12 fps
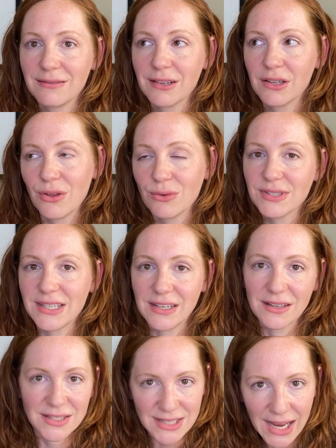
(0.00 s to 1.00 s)
closed in
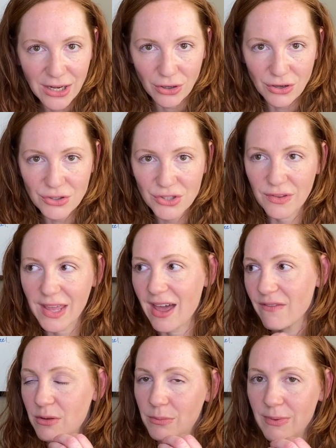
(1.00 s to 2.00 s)
containers, so they
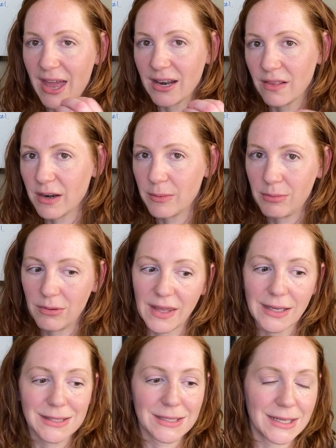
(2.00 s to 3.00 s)
haven't had a lot of people
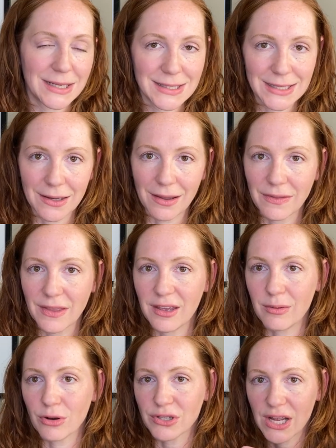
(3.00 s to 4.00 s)
like sneezing on
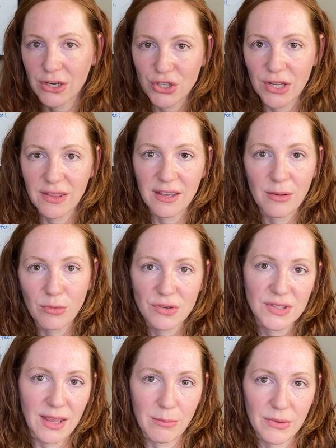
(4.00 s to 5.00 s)
them or touching them or
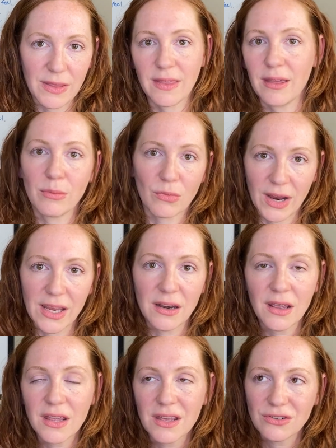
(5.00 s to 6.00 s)
sampling them, right?
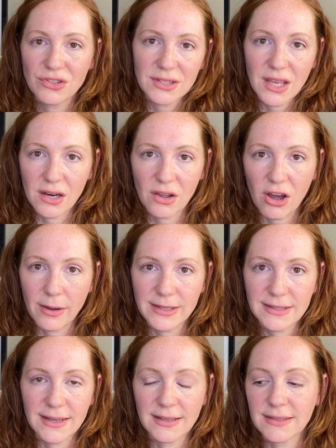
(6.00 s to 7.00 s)
Just kind of common
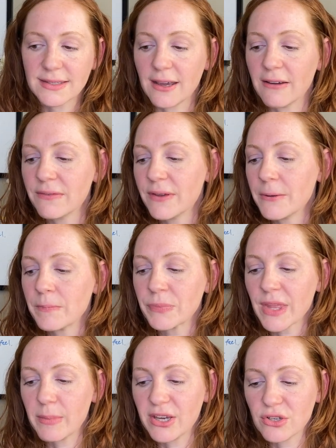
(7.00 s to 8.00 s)
sense stuff.
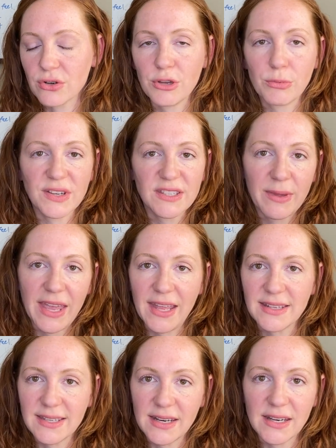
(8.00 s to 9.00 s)
Make sure you bring some
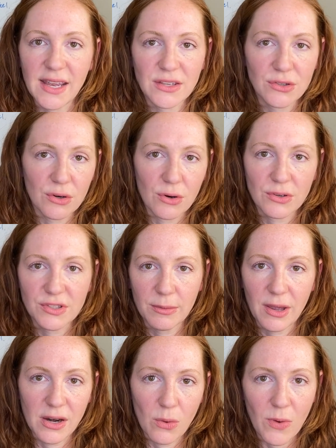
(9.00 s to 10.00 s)
hand sanitizer or some
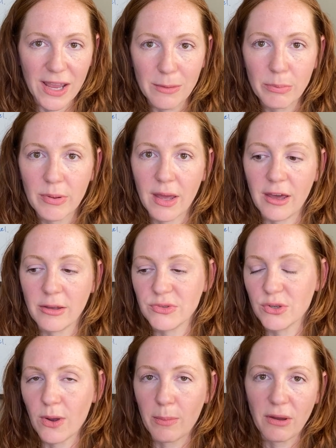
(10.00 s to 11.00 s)
kind of wipe
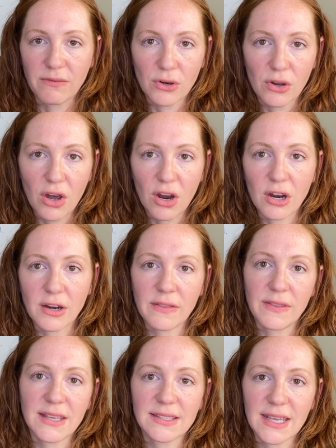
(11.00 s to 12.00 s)
to wipe off your cart and
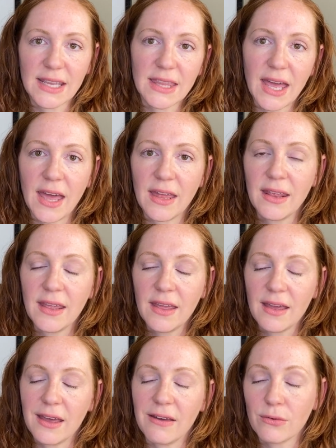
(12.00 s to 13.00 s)
things like that.
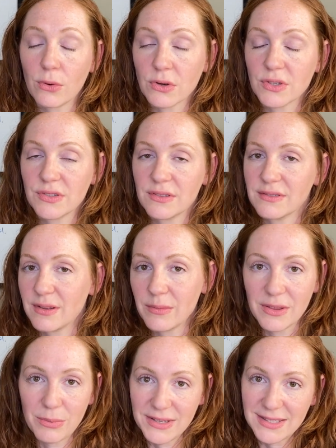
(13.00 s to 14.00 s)
Of course, some of
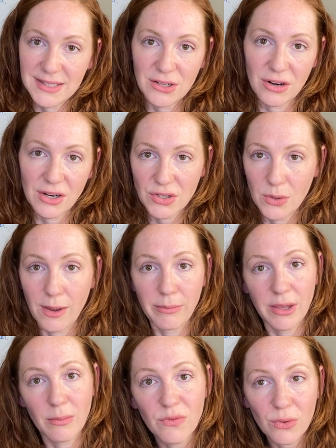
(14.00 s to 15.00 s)
the places here are actually
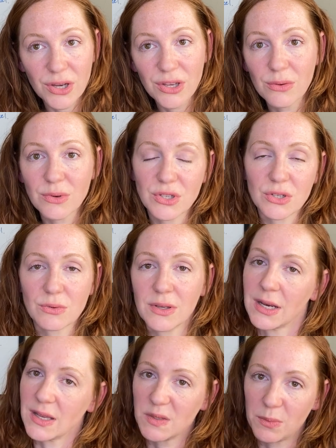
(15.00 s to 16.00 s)
wiping them for you, which is really
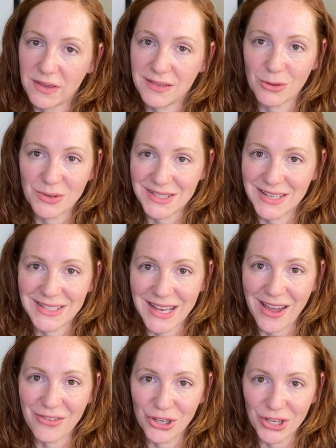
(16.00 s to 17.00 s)
nice, but it's always nice to
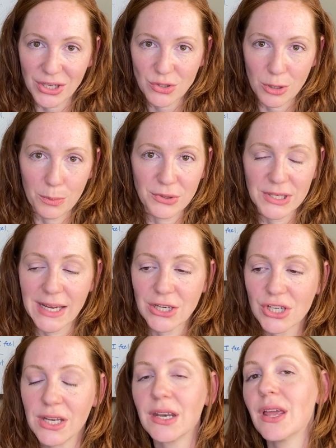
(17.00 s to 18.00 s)
have a little extra
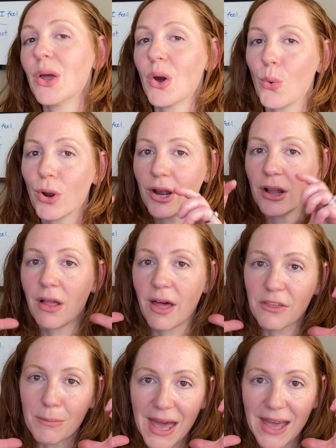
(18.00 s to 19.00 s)
protection. Wear a
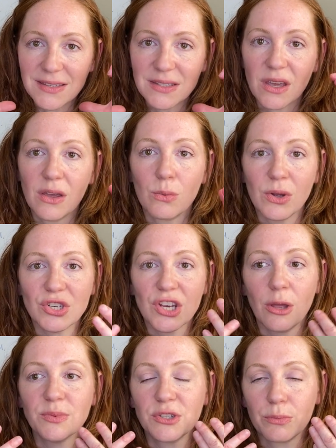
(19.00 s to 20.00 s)
cloth mask, which helps to